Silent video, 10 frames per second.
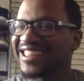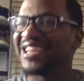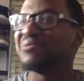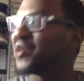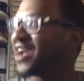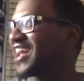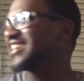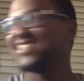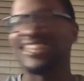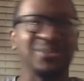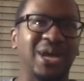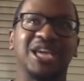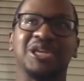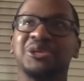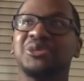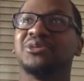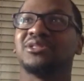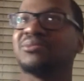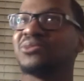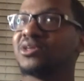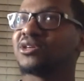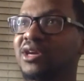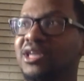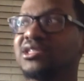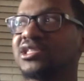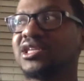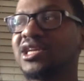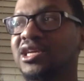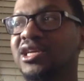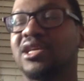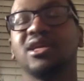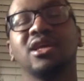think the more hashtags I use, the more crazy shit I get.